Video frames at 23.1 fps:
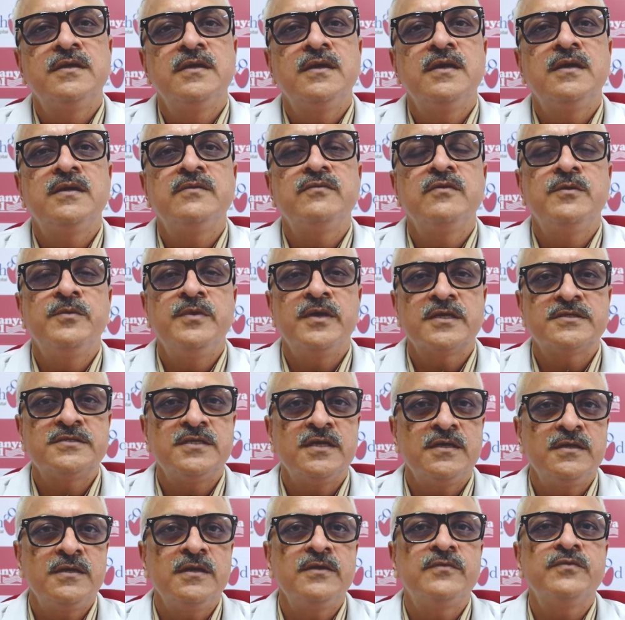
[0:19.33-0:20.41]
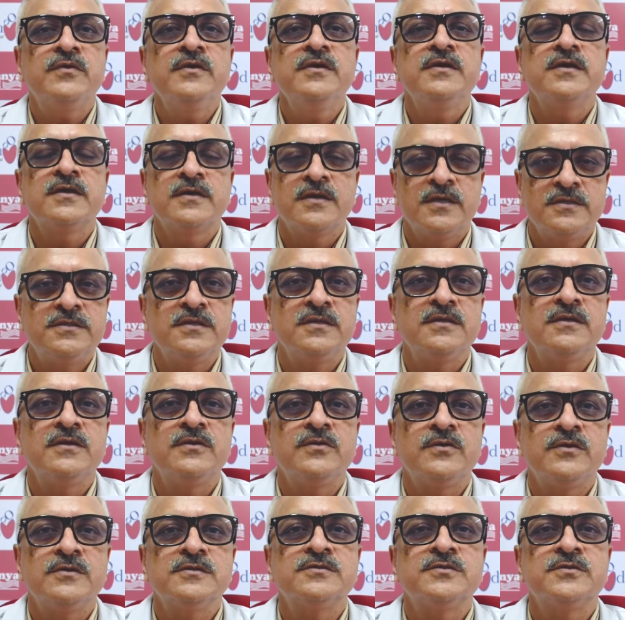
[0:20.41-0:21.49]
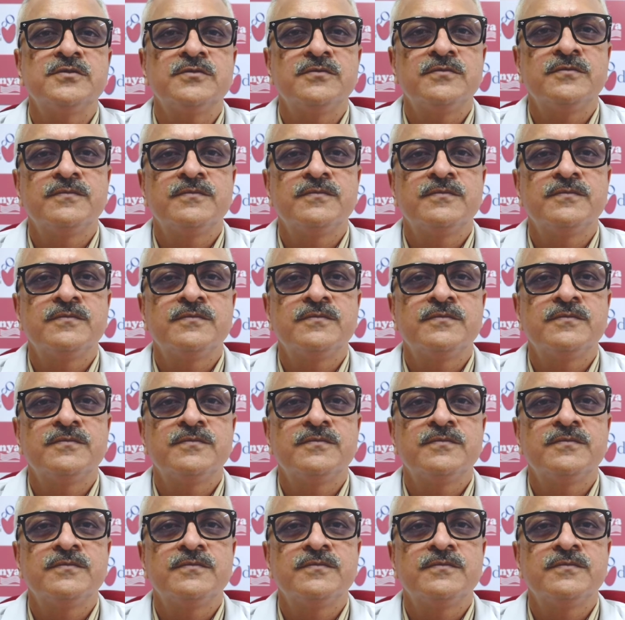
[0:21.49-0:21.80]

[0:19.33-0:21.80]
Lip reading: it will be extended for younger children also.